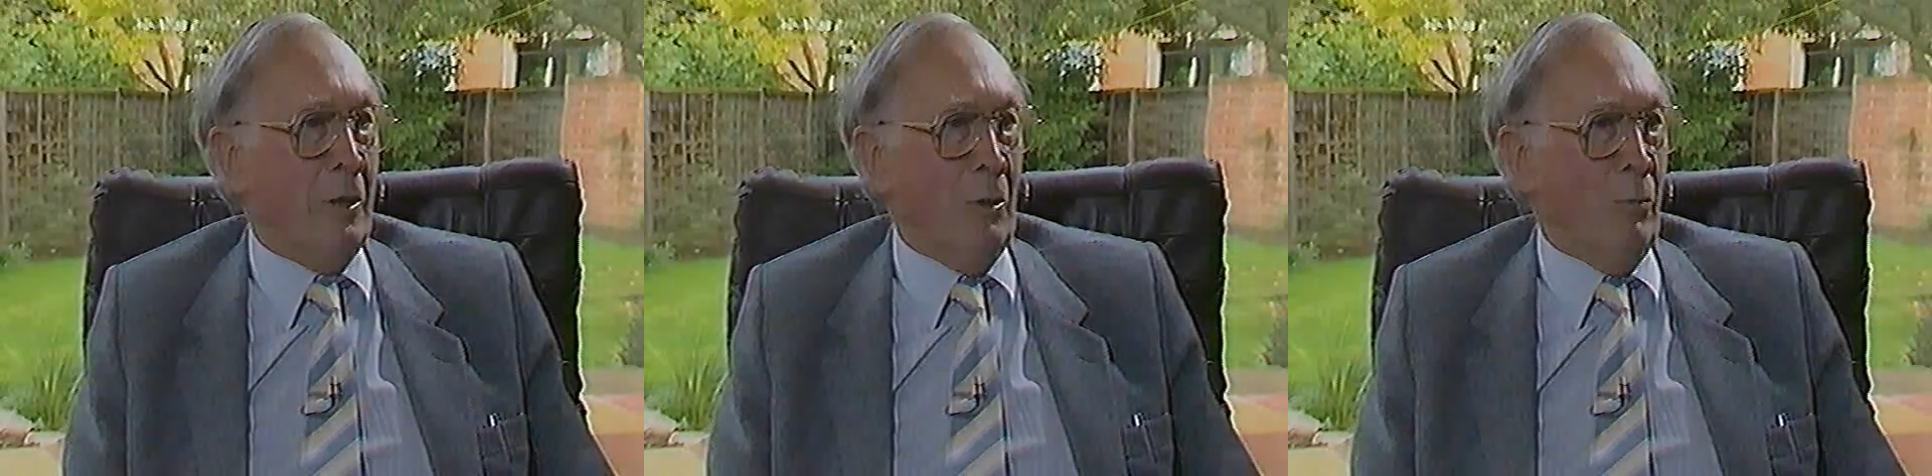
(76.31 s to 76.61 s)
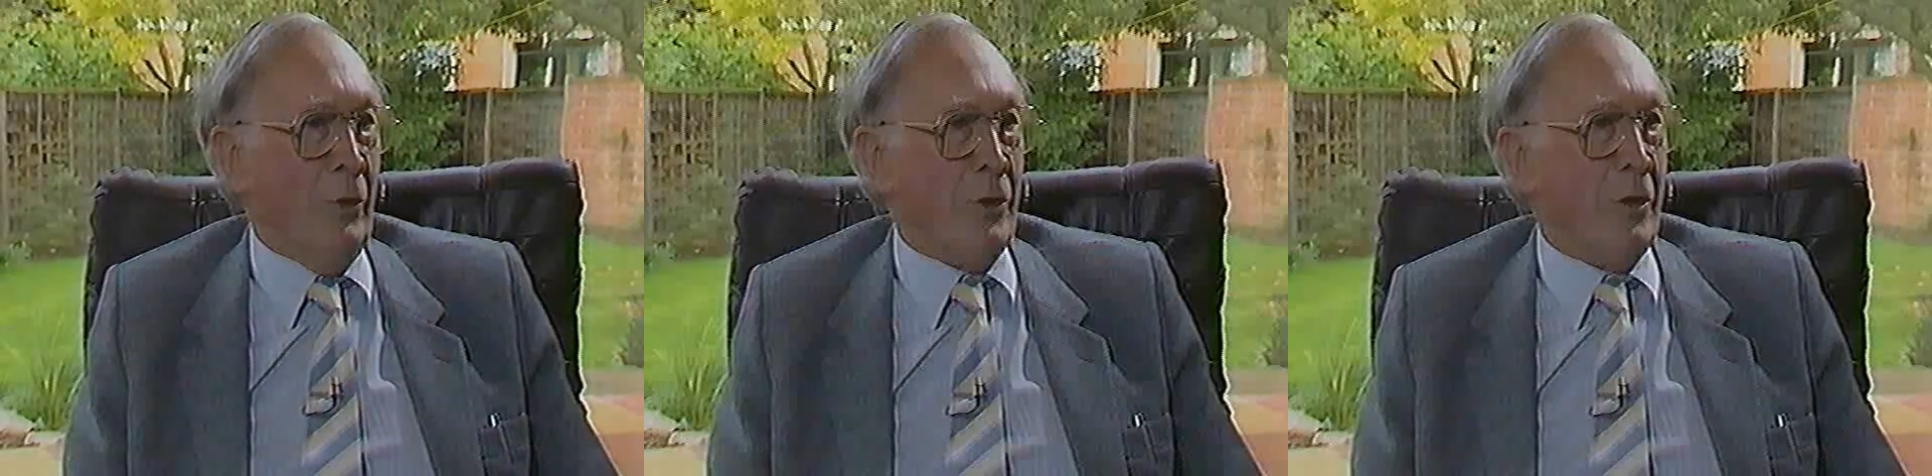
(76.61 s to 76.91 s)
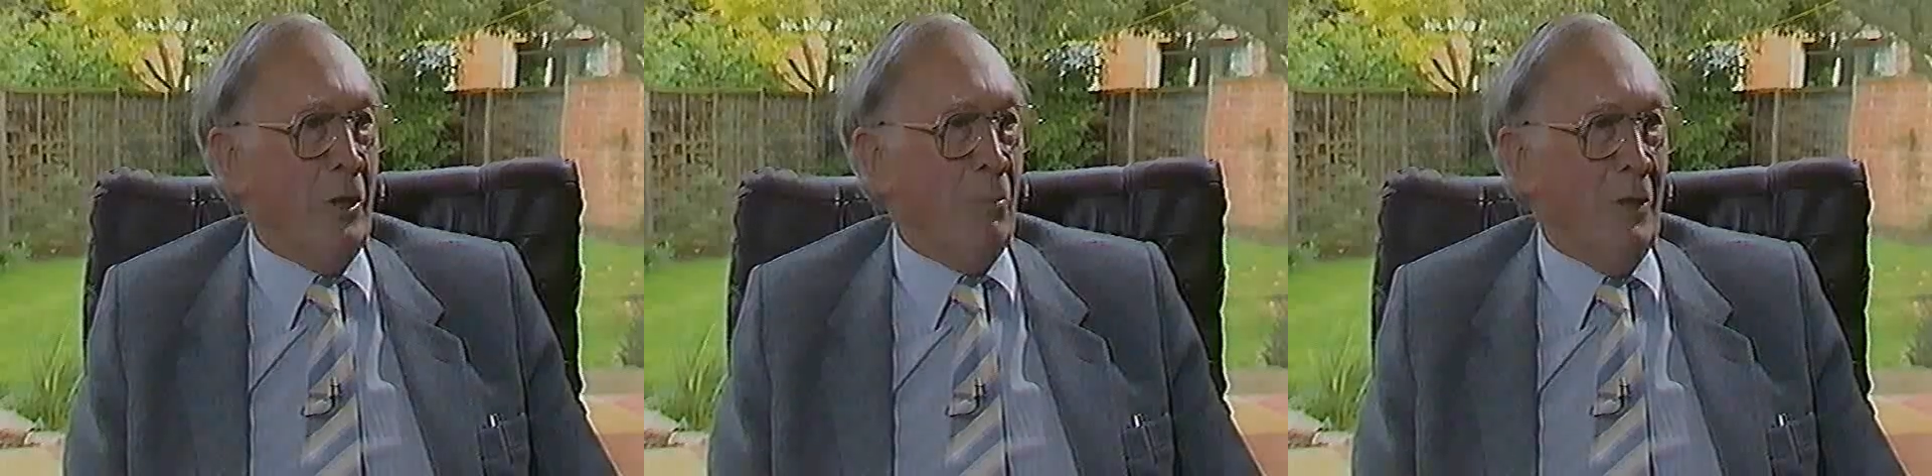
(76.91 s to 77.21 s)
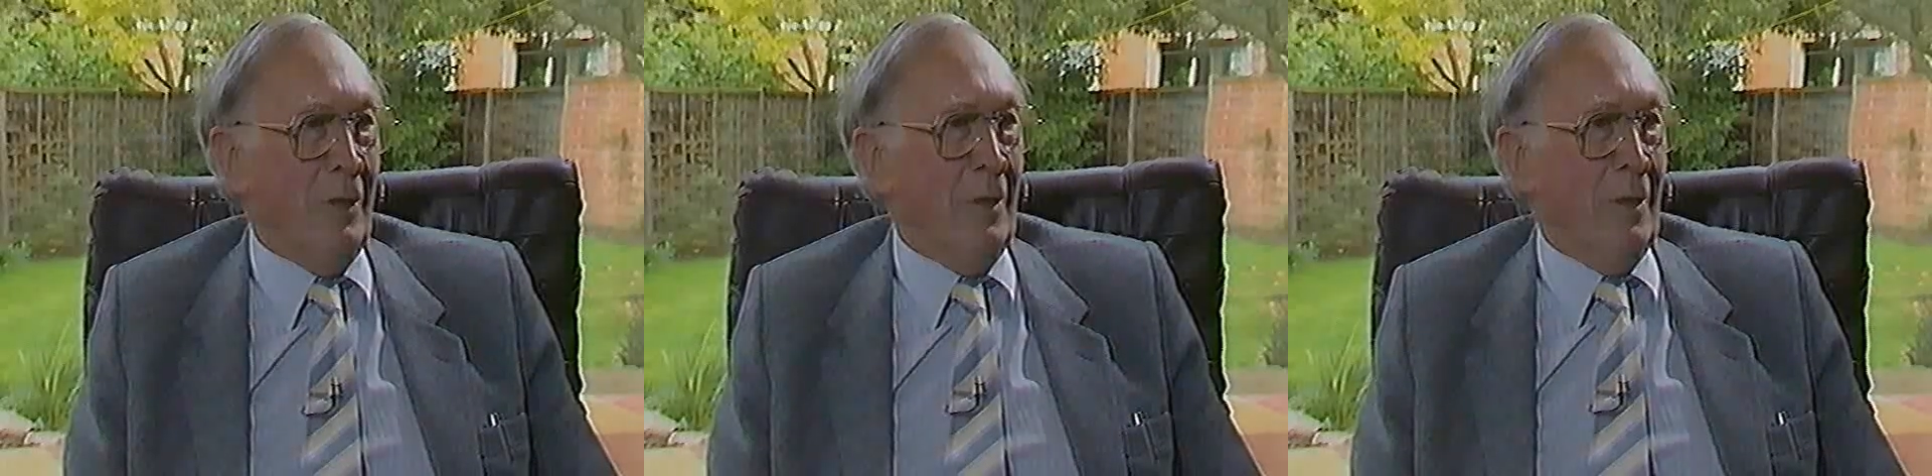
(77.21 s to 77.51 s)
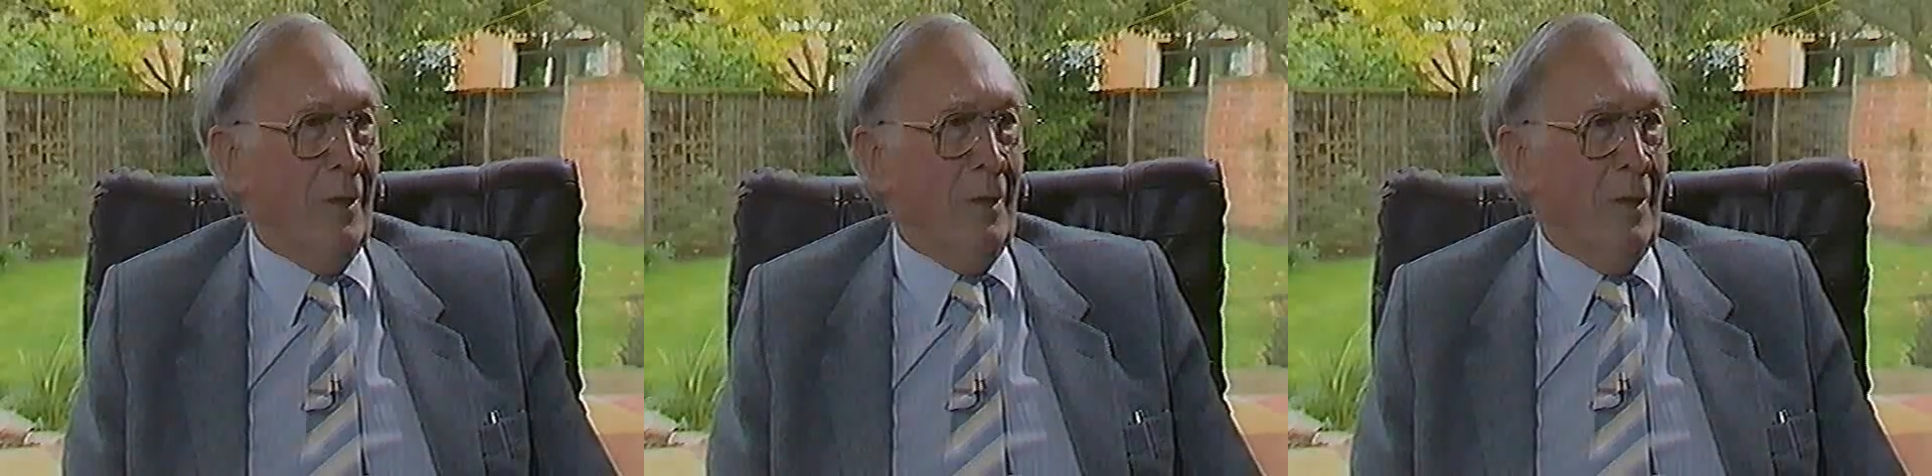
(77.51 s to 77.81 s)
Cup Winners' Cup.
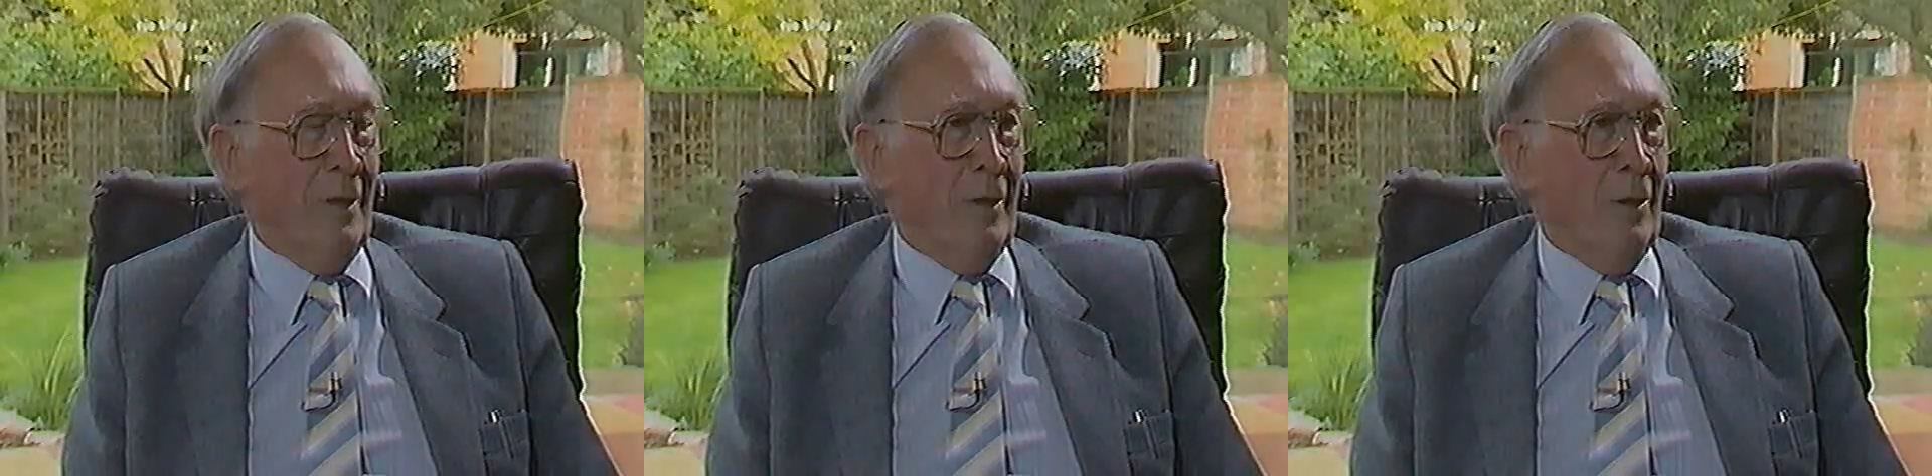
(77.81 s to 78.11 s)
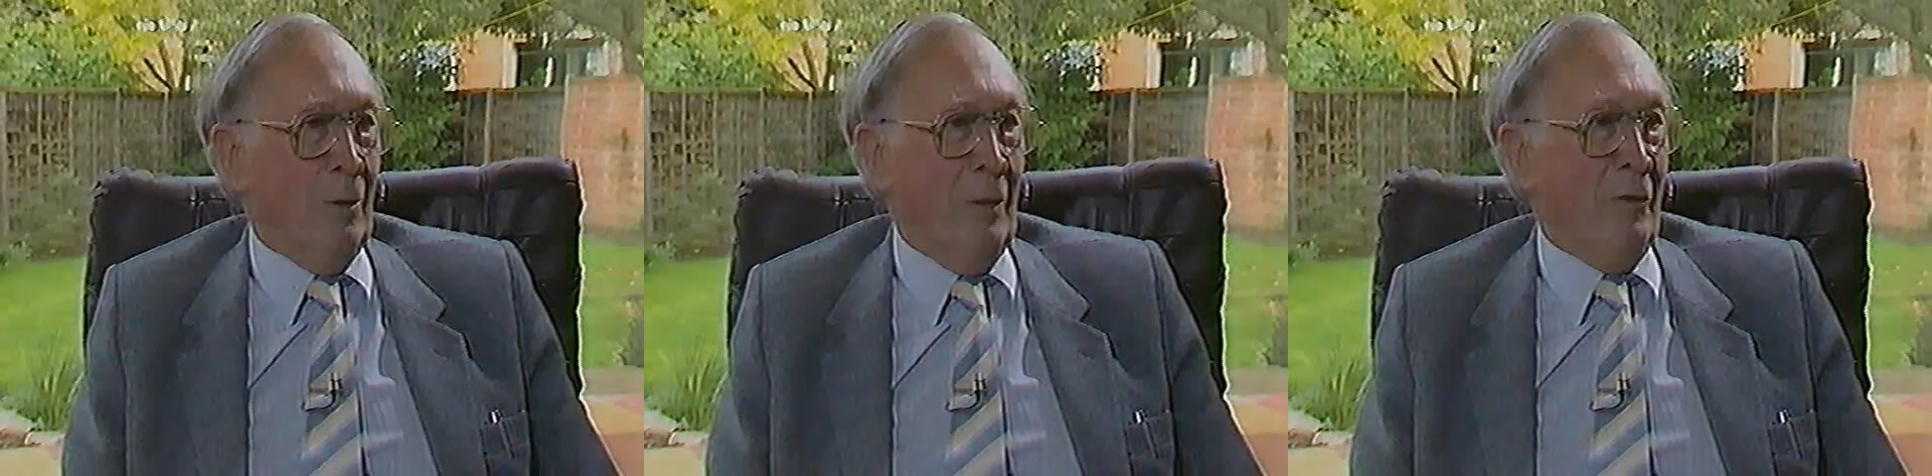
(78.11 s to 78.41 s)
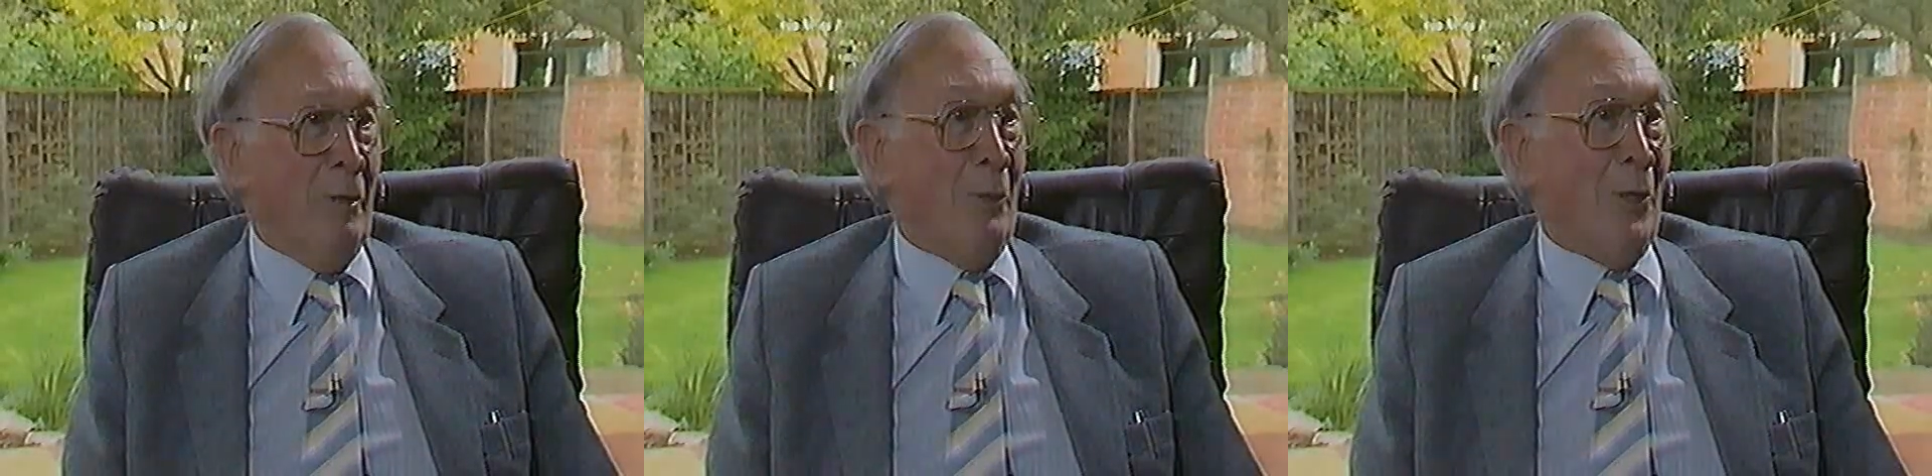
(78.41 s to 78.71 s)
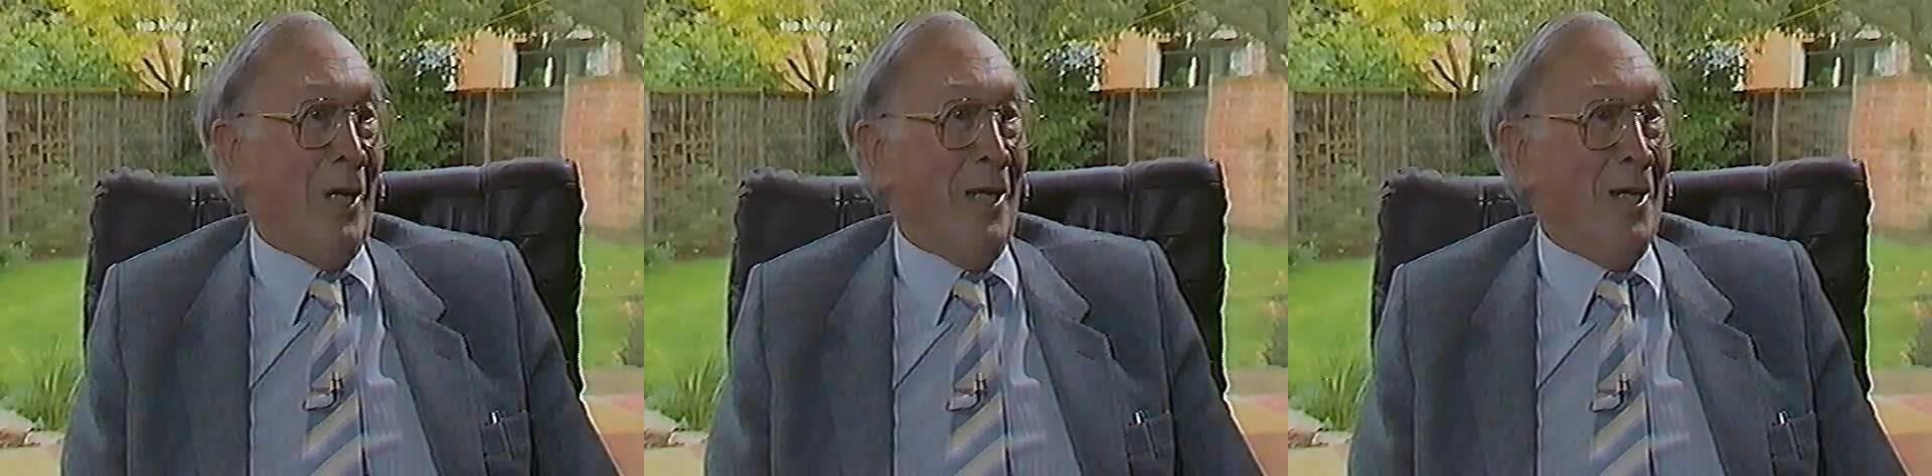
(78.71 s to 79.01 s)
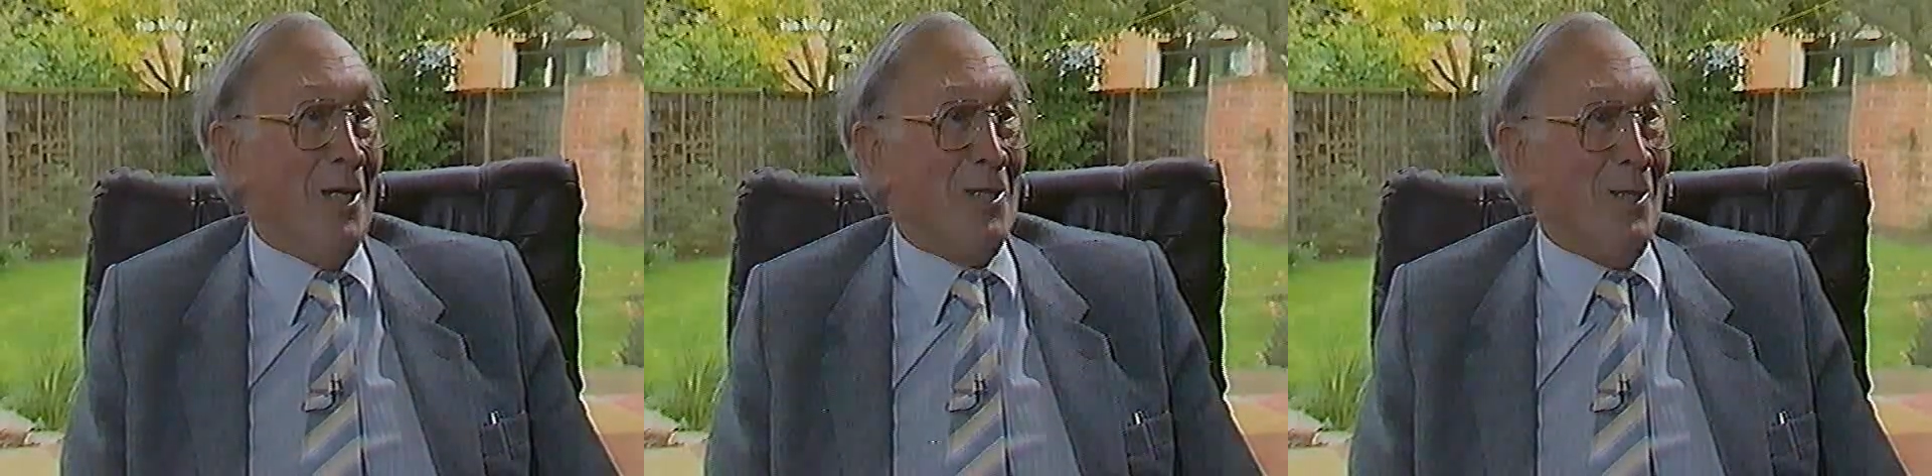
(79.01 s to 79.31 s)
You know, everything but the Grand
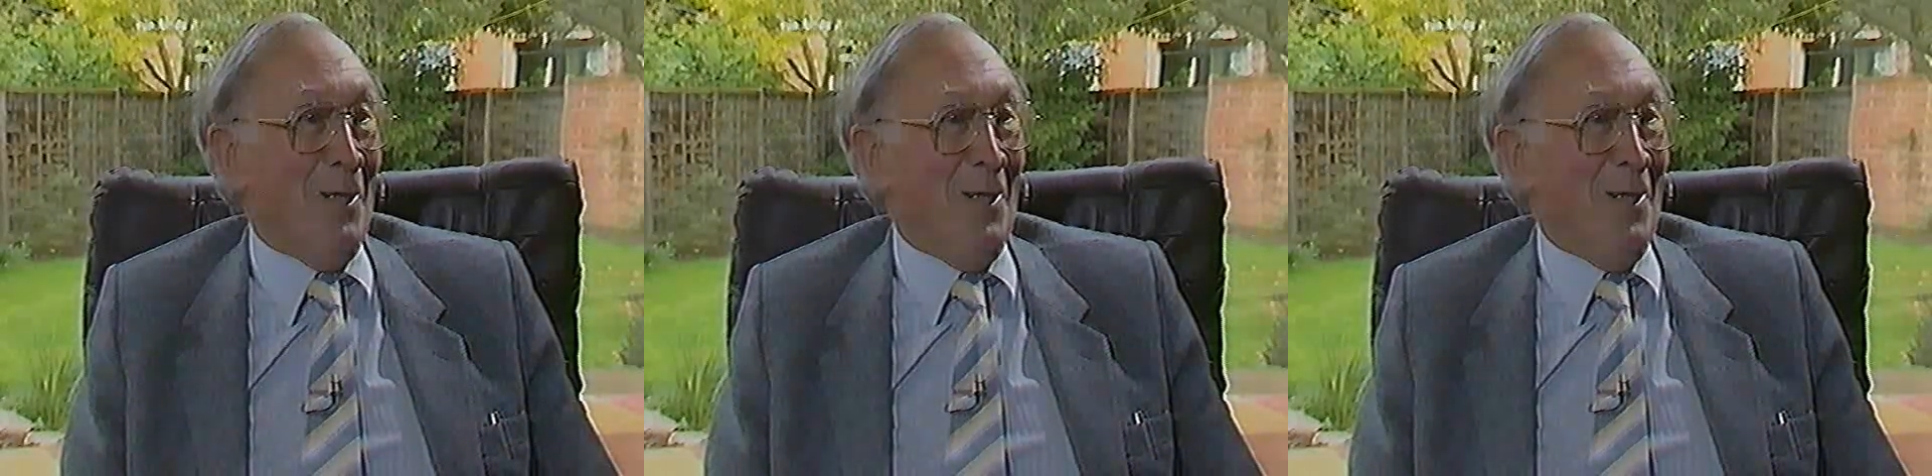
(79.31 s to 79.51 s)
National.